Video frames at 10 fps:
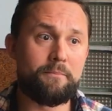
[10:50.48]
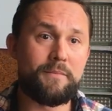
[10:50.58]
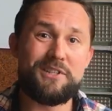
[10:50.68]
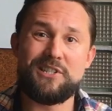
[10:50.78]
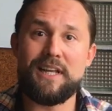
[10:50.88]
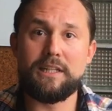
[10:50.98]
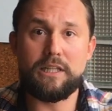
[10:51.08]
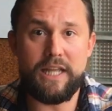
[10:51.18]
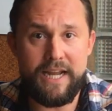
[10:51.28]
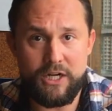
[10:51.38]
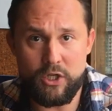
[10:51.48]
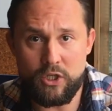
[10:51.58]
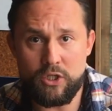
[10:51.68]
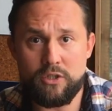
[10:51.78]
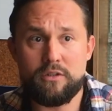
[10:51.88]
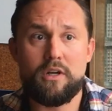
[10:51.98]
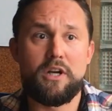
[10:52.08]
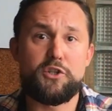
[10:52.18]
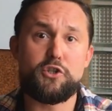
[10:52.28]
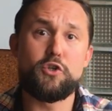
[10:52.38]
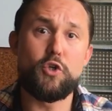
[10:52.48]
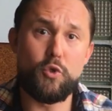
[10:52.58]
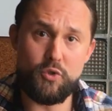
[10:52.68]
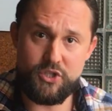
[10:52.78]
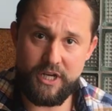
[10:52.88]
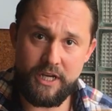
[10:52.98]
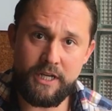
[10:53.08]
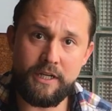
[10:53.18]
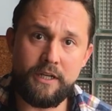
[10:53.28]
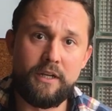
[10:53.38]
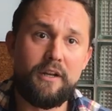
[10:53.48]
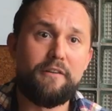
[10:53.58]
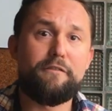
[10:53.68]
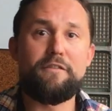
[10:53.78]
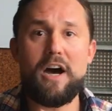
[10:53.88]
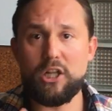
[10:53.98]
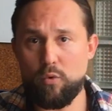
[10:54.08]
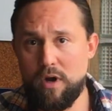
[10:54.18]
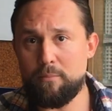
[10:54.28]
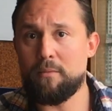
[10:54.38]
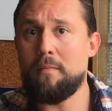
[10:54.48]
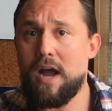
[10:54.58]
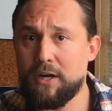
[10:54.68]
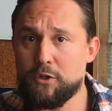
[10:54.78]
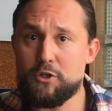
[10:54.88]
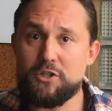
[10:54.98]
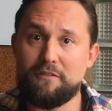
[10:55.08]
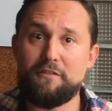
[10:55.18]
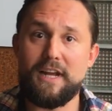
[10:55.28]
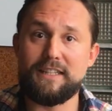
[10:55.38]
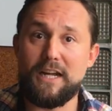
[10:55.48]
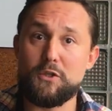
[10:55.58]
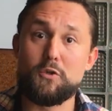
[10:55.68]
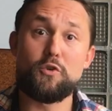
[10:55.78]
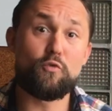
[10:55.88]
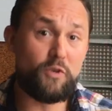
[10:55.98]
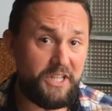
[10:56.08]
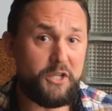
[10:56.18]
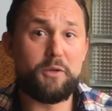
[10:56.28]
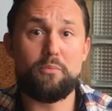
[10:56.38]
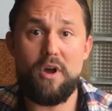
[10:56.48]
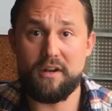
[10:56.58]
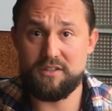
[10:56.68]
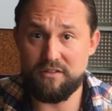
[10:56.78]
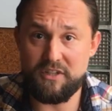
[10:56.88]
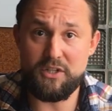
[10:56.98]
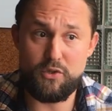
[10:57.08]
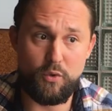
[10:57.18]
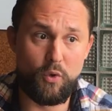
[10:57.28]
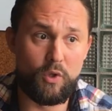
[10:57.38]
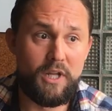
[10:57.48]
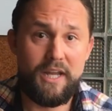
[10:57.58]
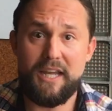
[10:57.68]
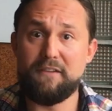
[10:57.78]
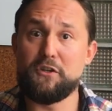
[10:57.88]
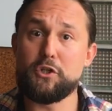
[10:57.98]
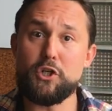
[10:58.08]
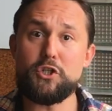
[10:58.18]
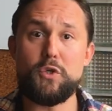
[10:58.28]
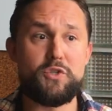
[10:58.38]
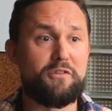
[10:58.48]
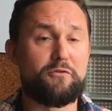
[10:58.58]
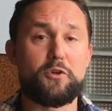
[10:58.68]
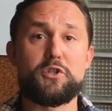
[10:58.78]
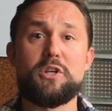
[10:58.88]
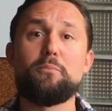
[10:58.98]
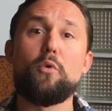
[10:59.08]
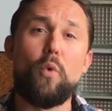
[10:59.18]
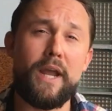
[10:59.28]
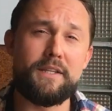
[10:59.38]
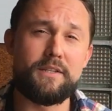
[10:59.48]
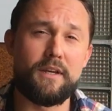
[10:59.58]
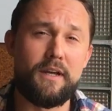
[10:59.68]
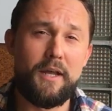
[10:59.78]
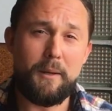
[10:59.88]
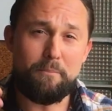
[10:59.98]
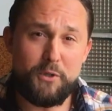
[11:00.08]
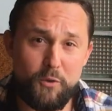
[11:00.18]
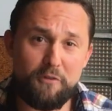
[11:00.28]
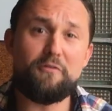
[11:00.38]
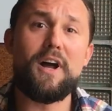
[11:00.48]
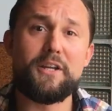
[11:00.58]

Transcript: Send later, snoozing, follow up reminder, stuff like that. So it's a really good productivity tool if you're just using for a simple way to beautify